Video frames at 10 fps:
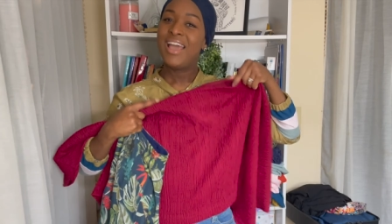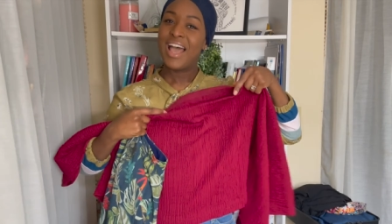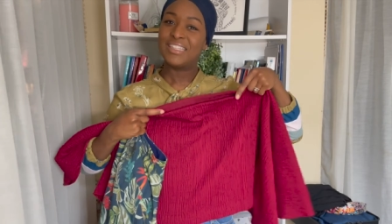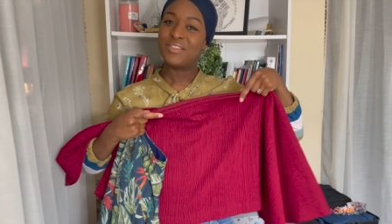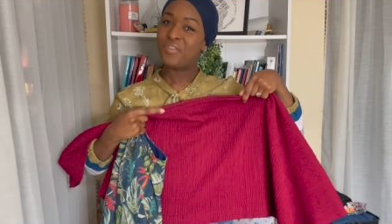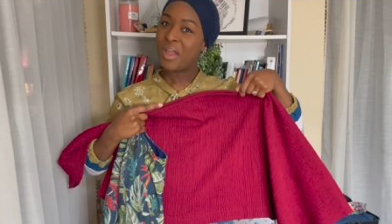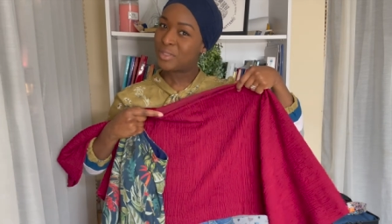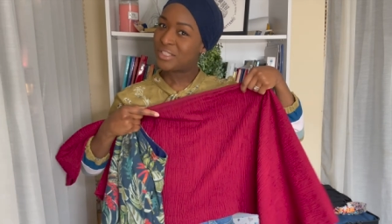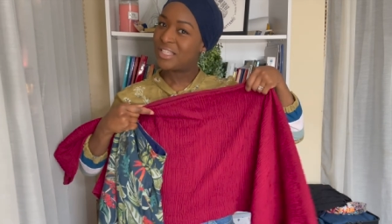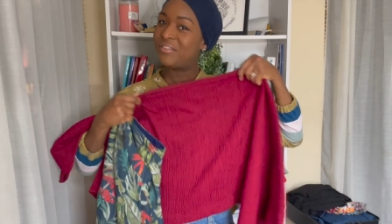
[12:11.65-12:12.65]
add some
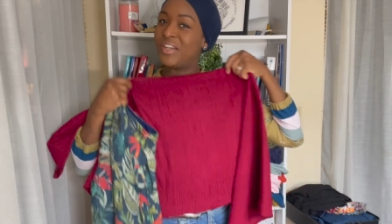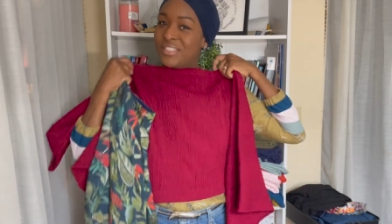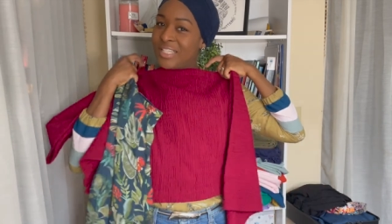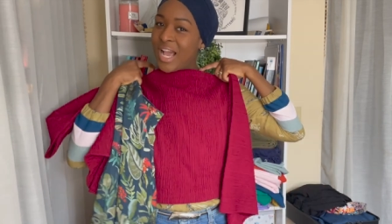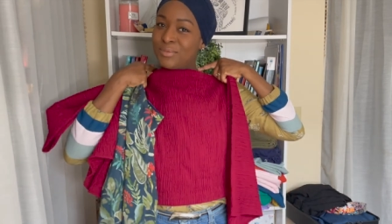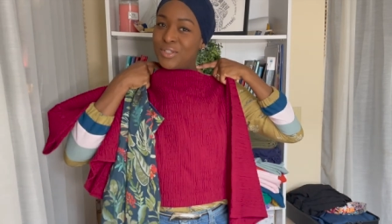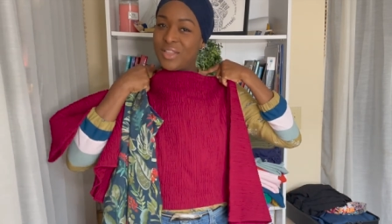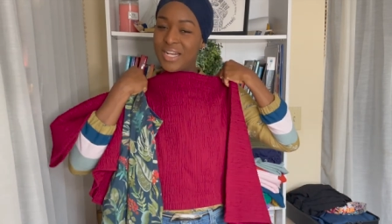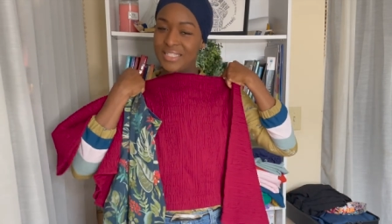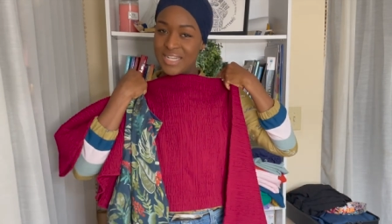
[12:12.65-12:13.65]
fabric to the very top so
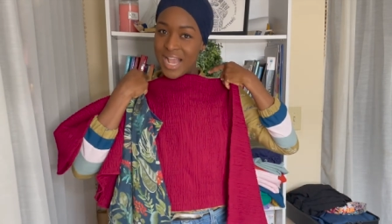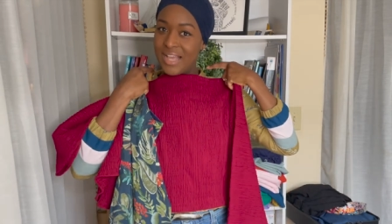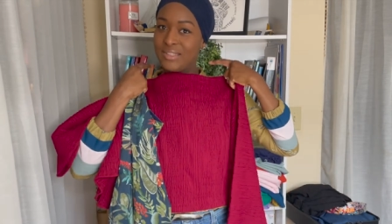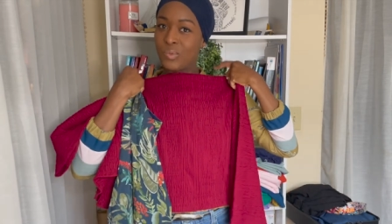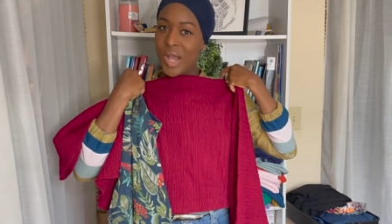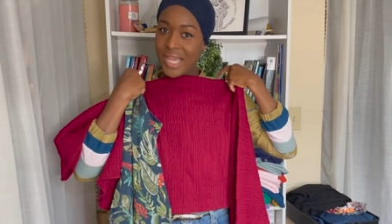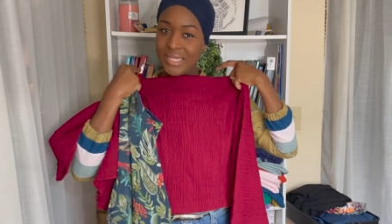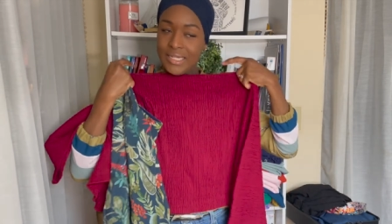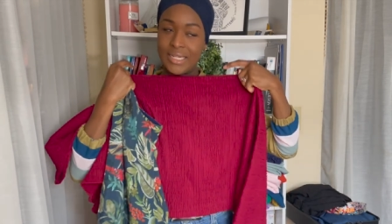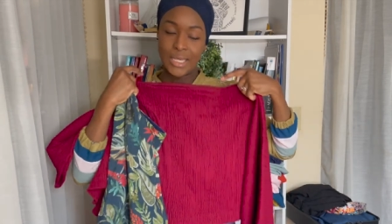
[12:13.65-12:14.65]
that it's not as wide
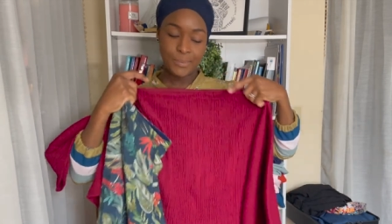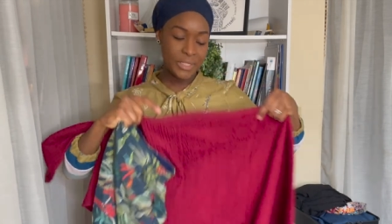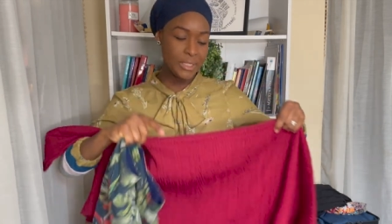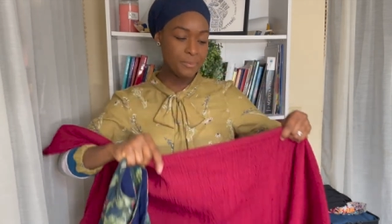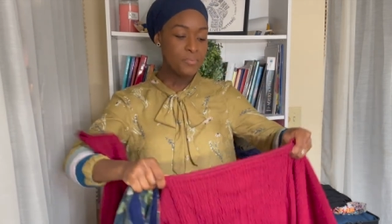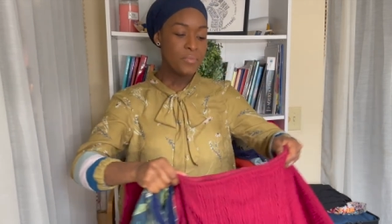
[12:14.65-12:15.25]
and gapey.